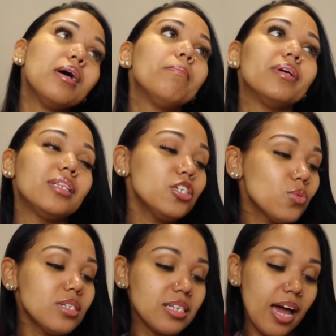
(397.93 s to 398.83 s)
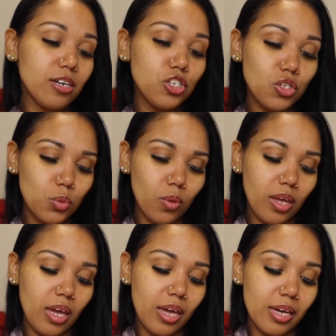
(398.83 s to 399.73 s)
but this one's kind of
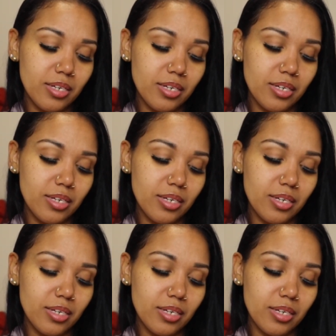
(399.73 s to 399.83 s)
soothing.